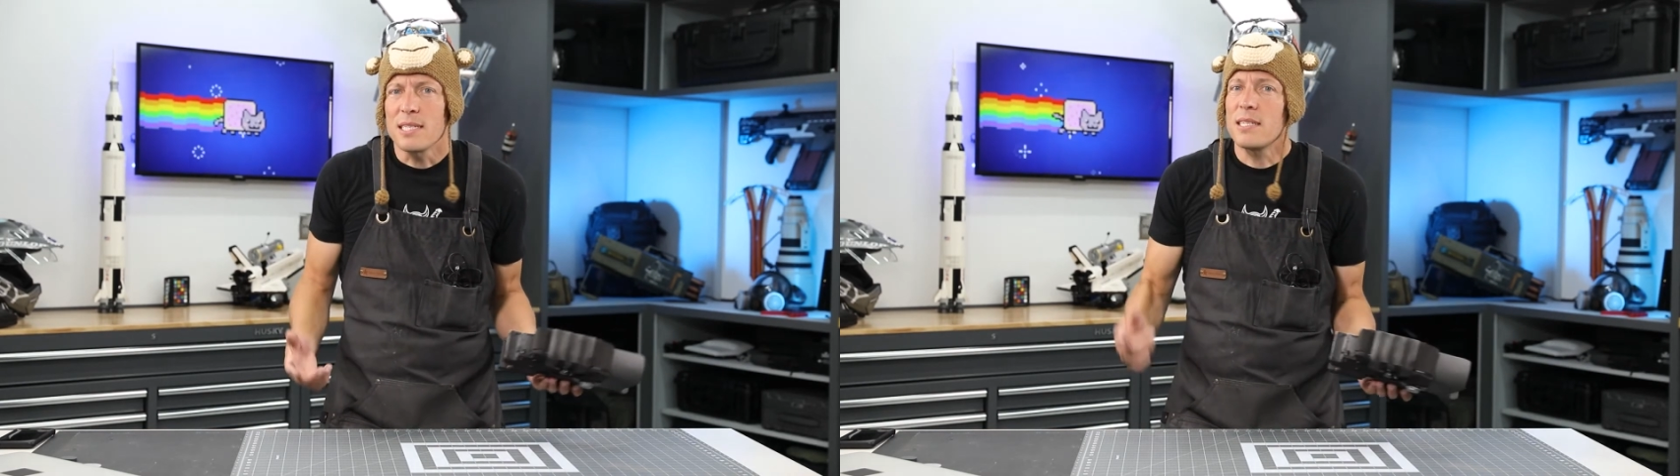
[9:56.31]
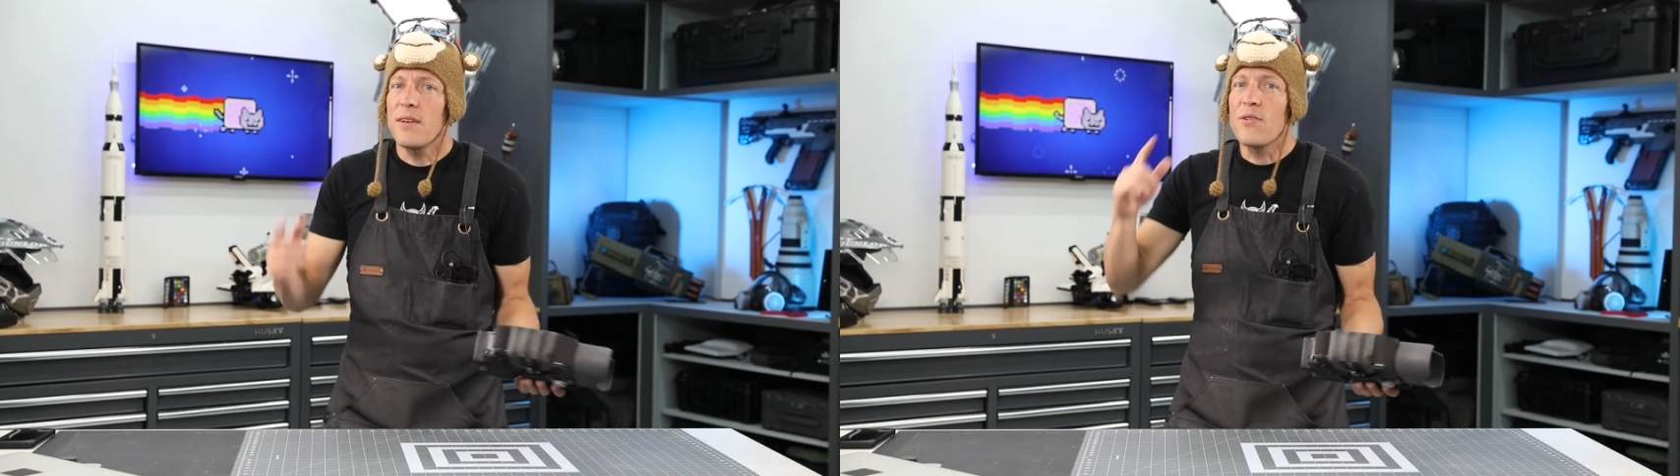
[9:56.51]

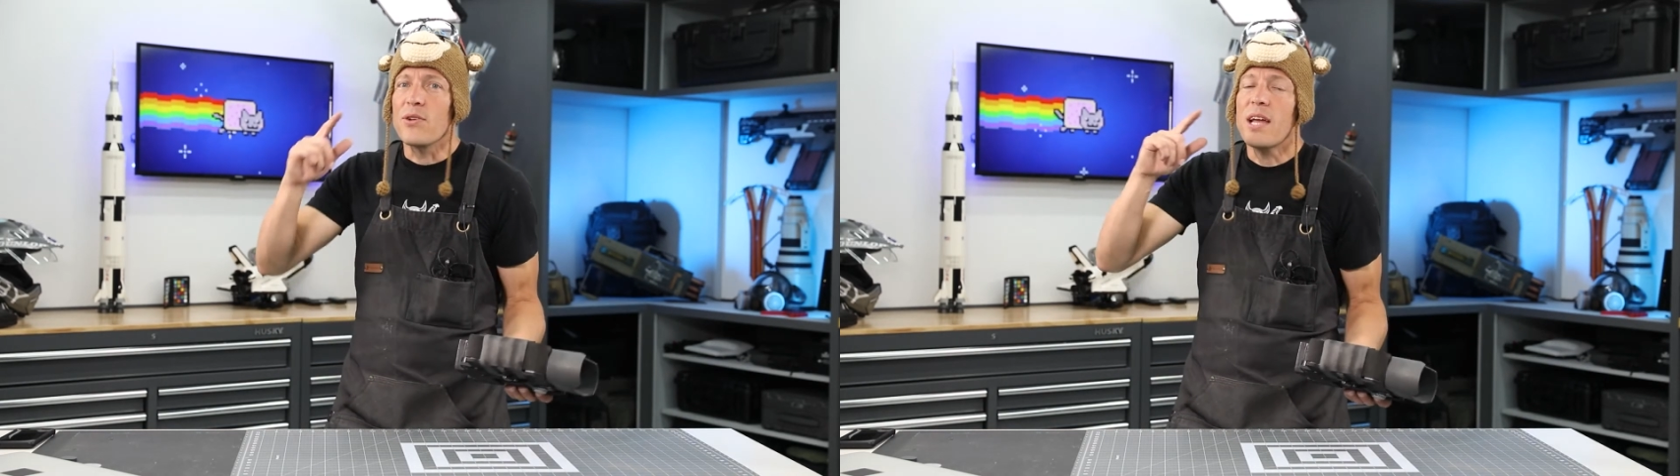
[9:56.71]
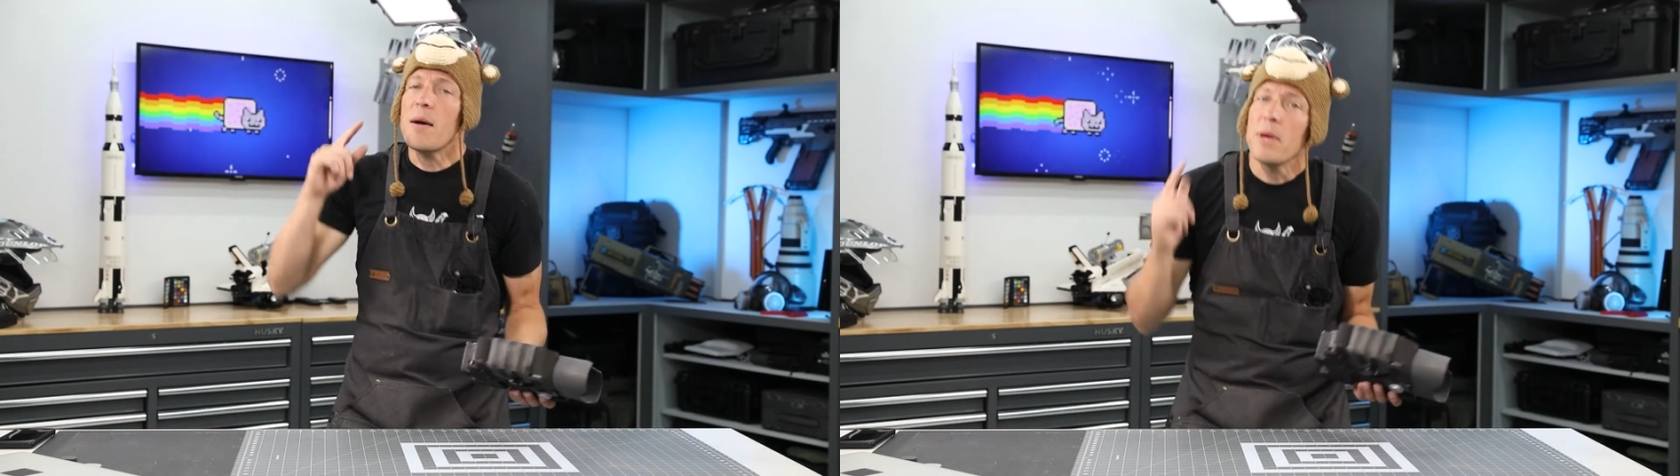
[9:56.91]
Because if you're
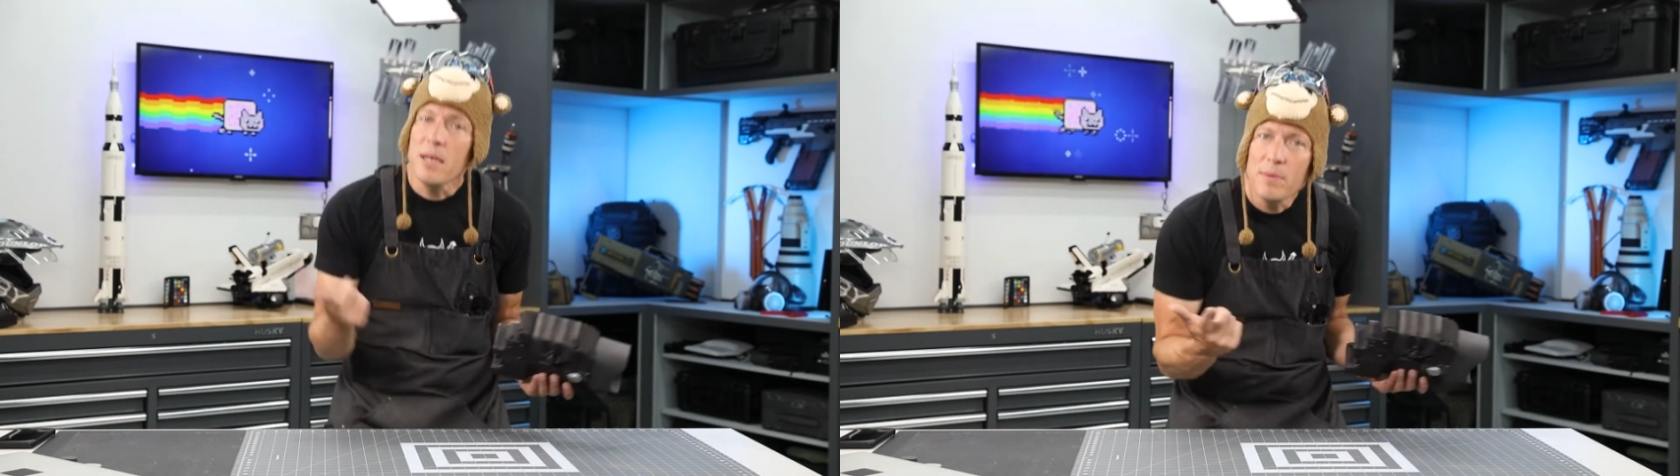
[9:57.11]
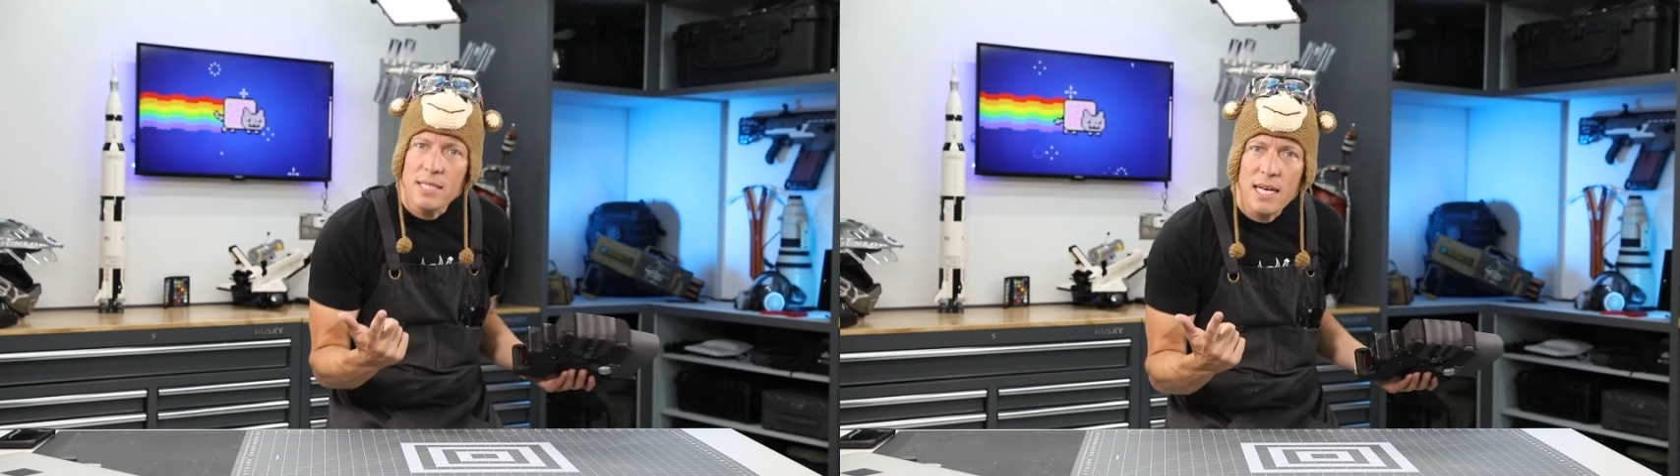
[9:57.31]
not
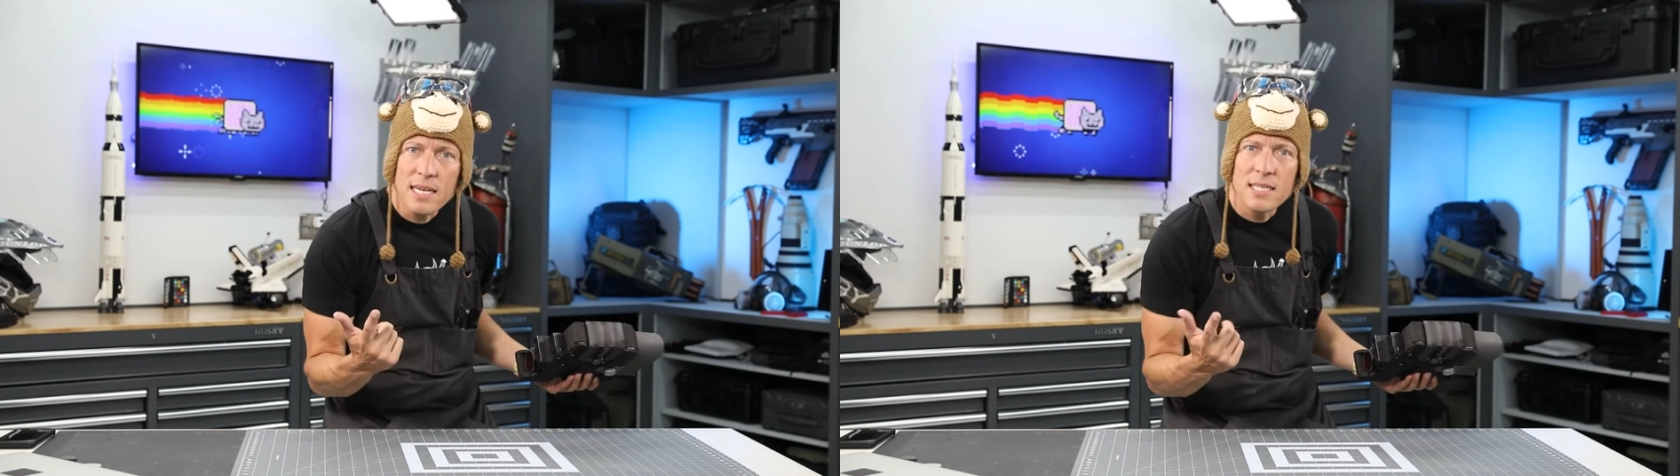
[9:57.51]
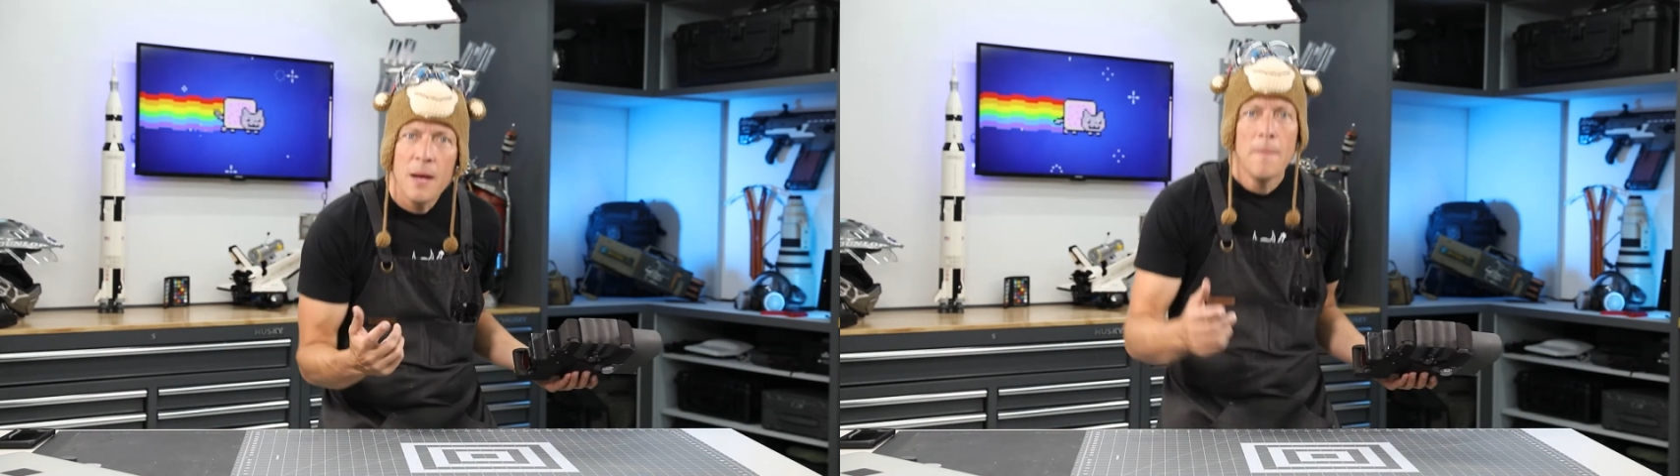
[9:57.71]
making
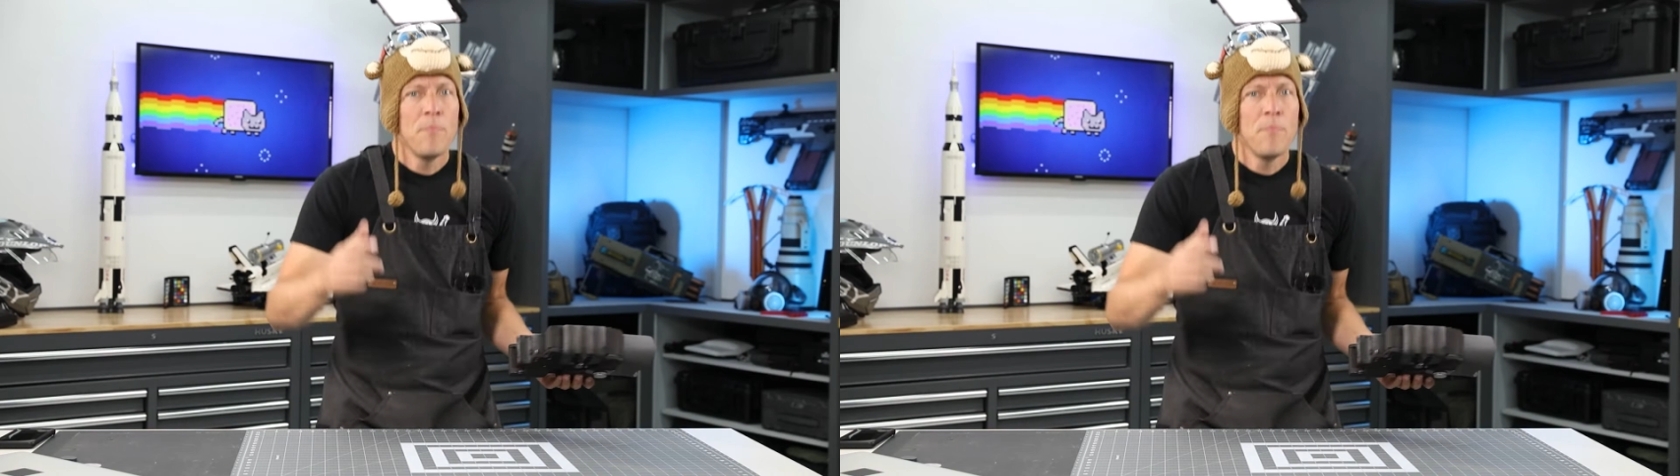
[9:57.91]
mistakes,